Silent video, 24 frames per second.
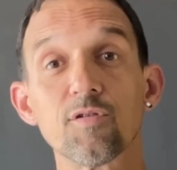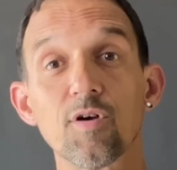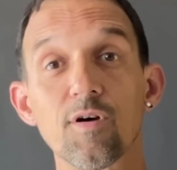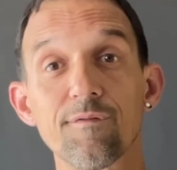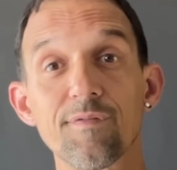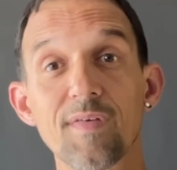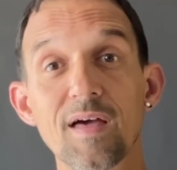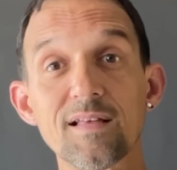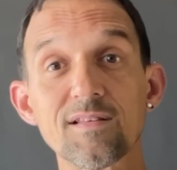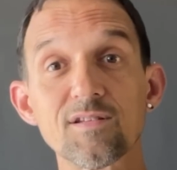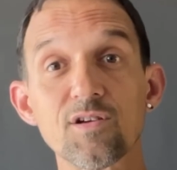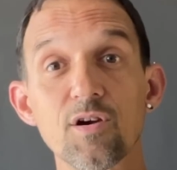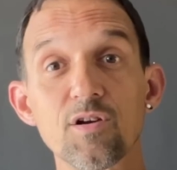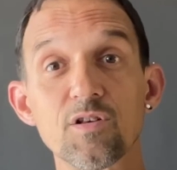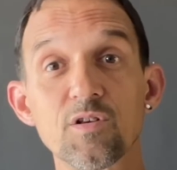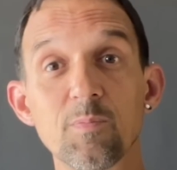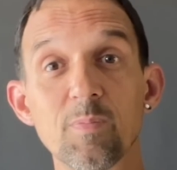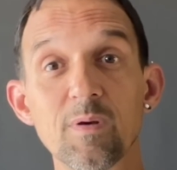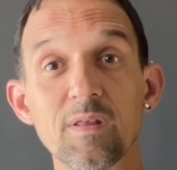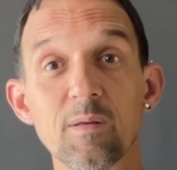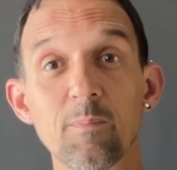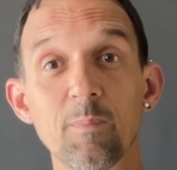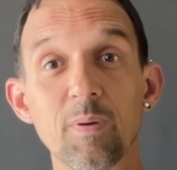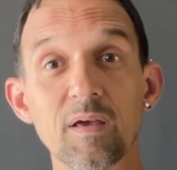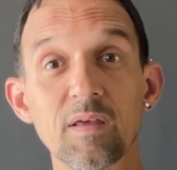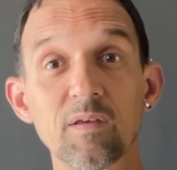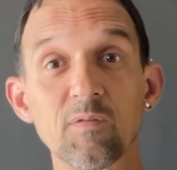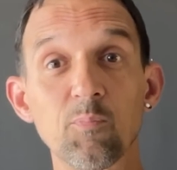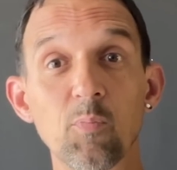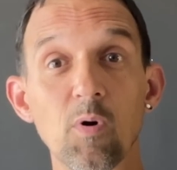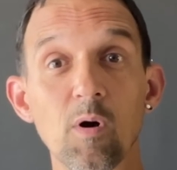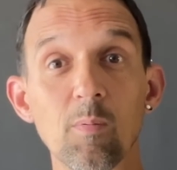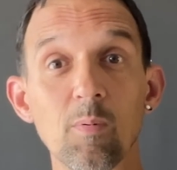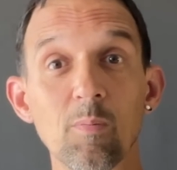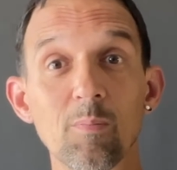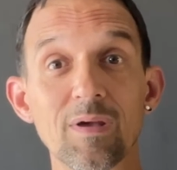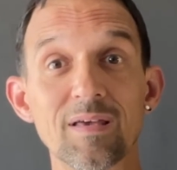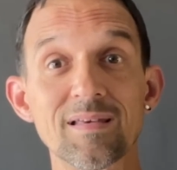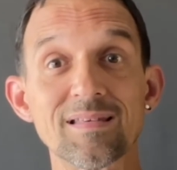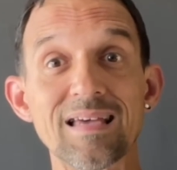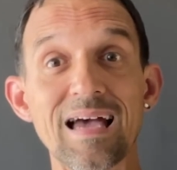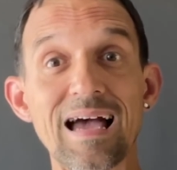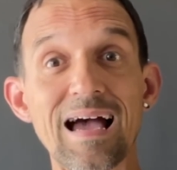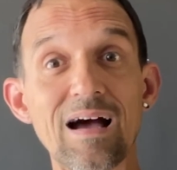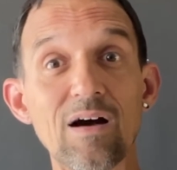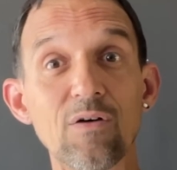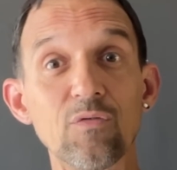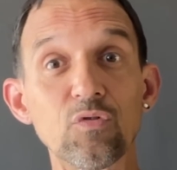if that's going to be the biggest problem, is
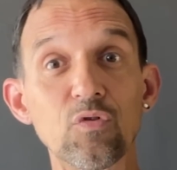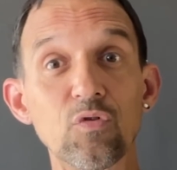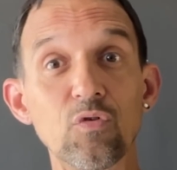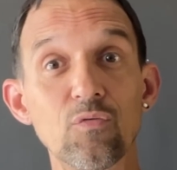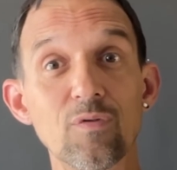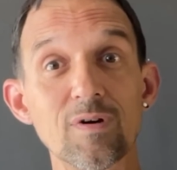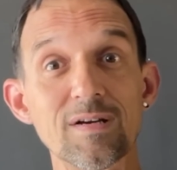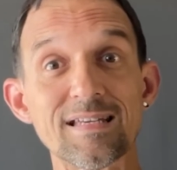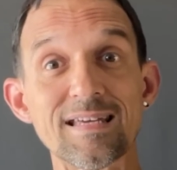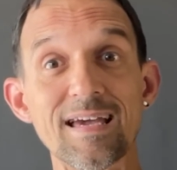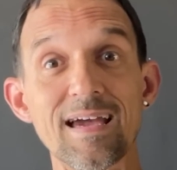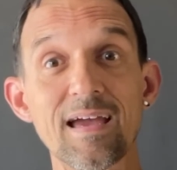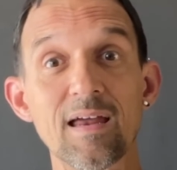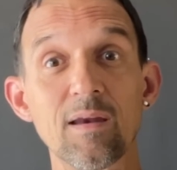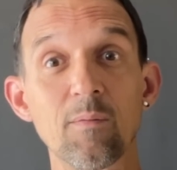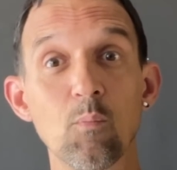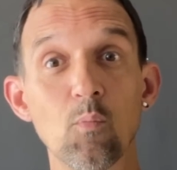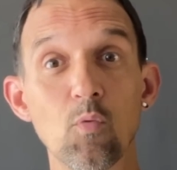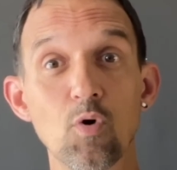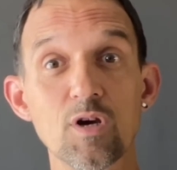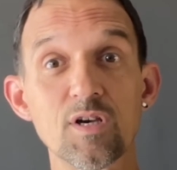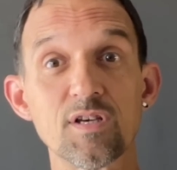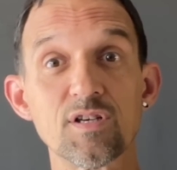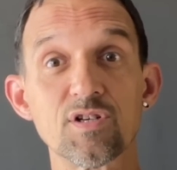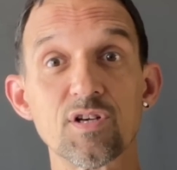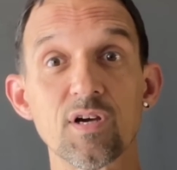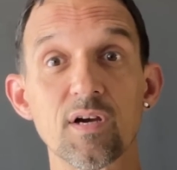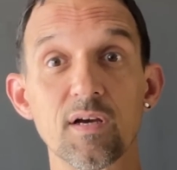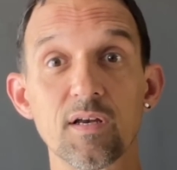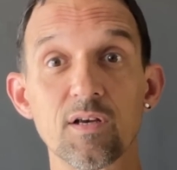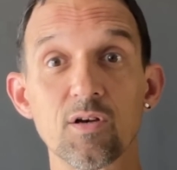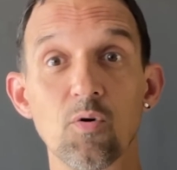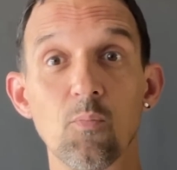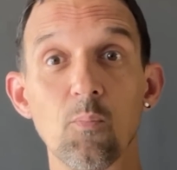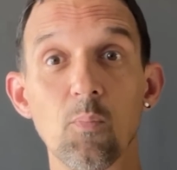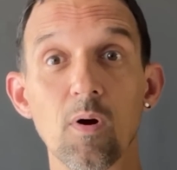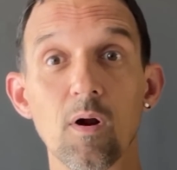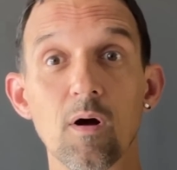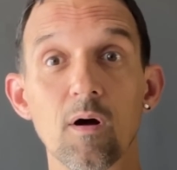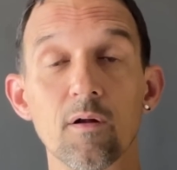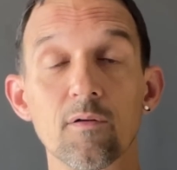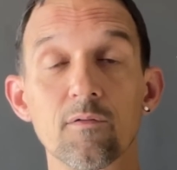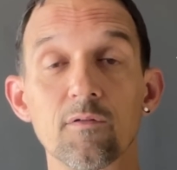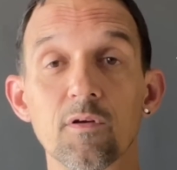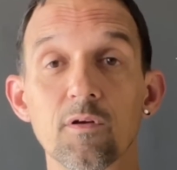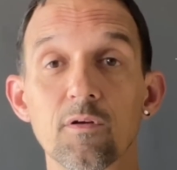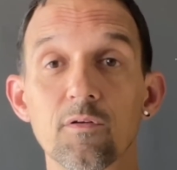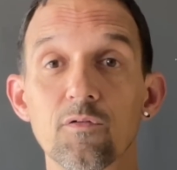how to retain moisture in your
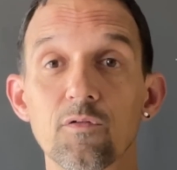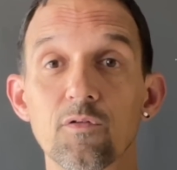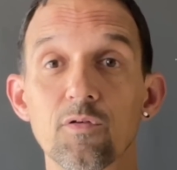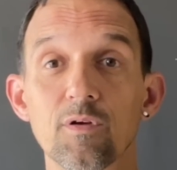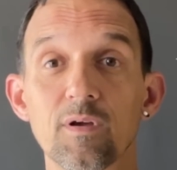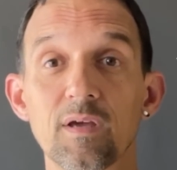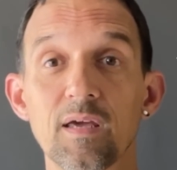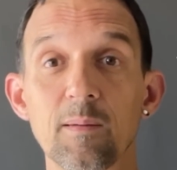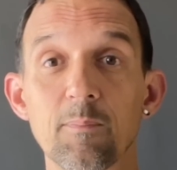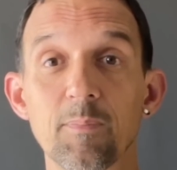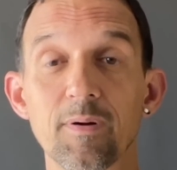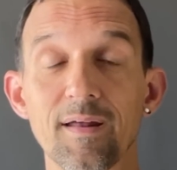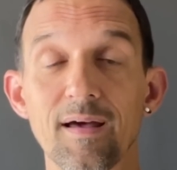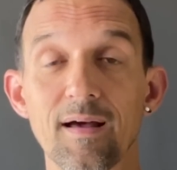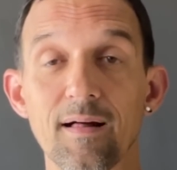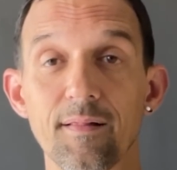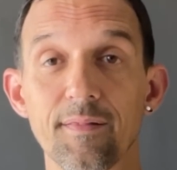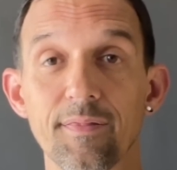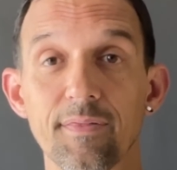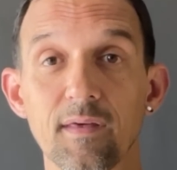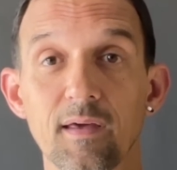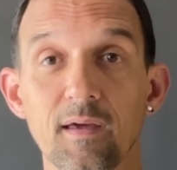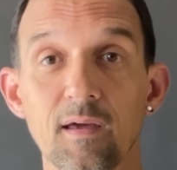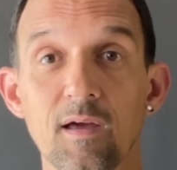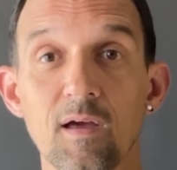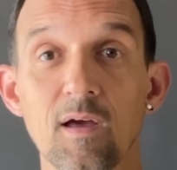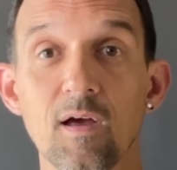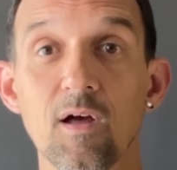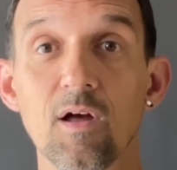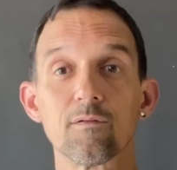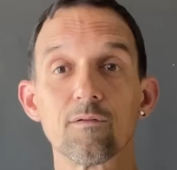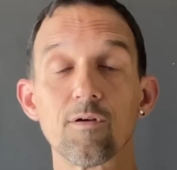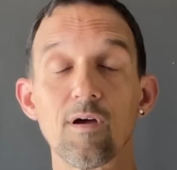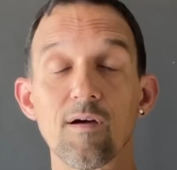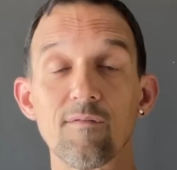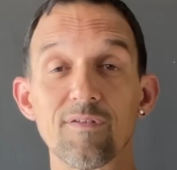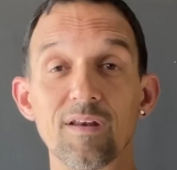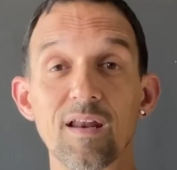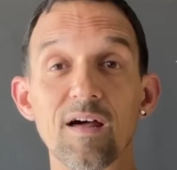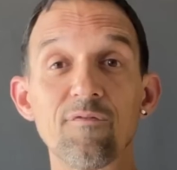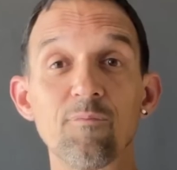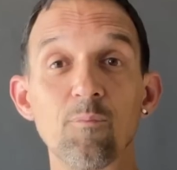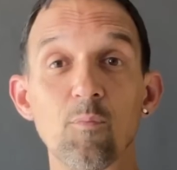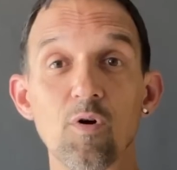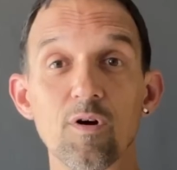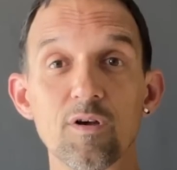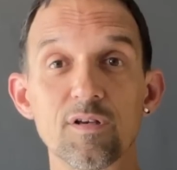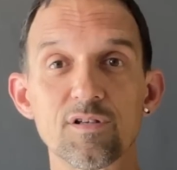plant to keep it healthy, to have enough
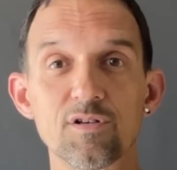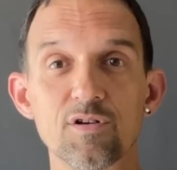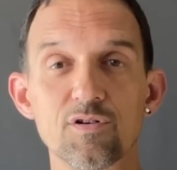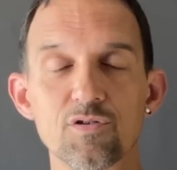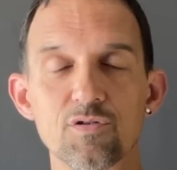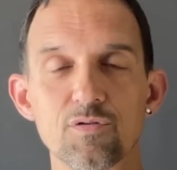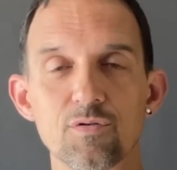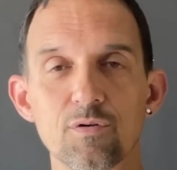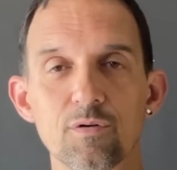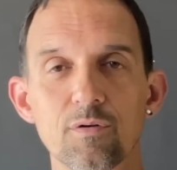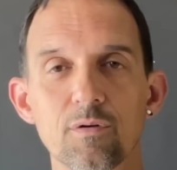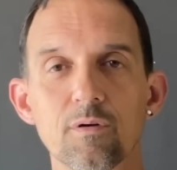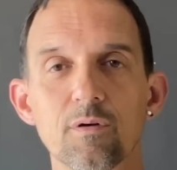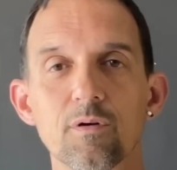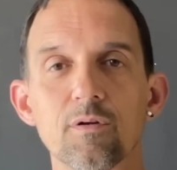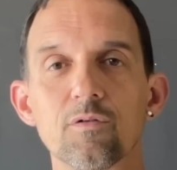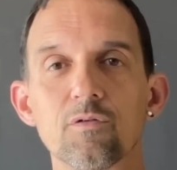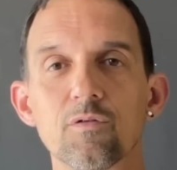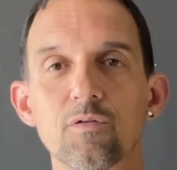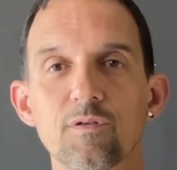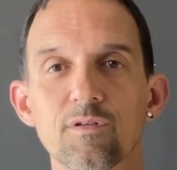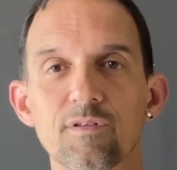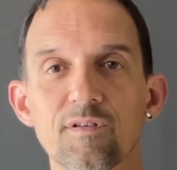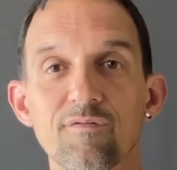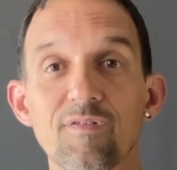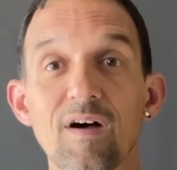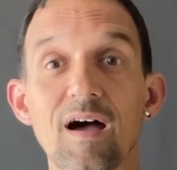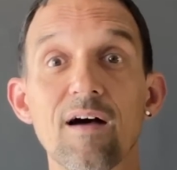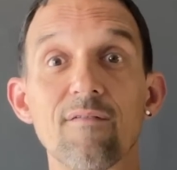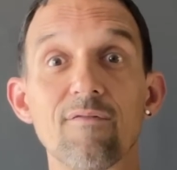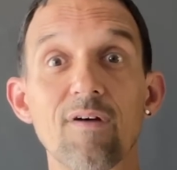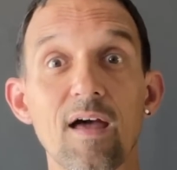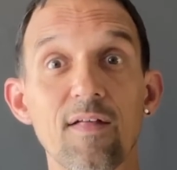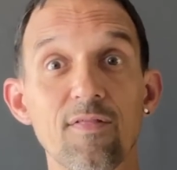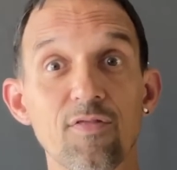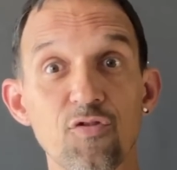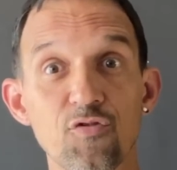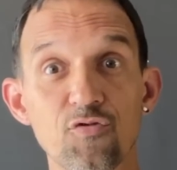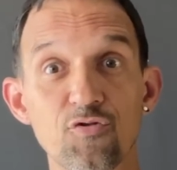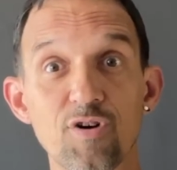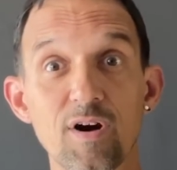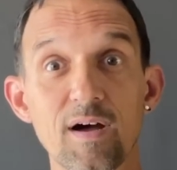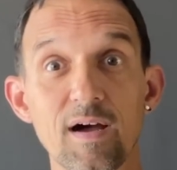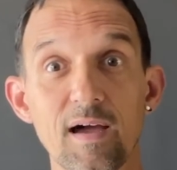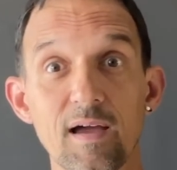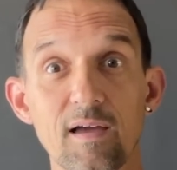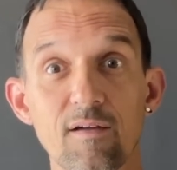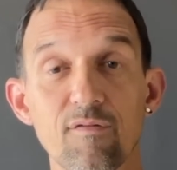moisture to survive and
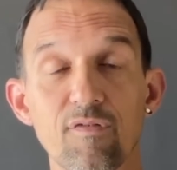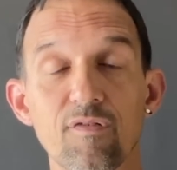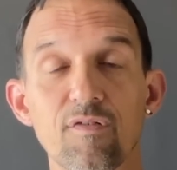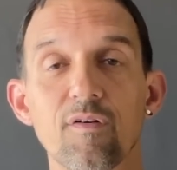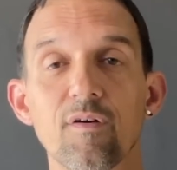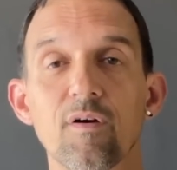thrive.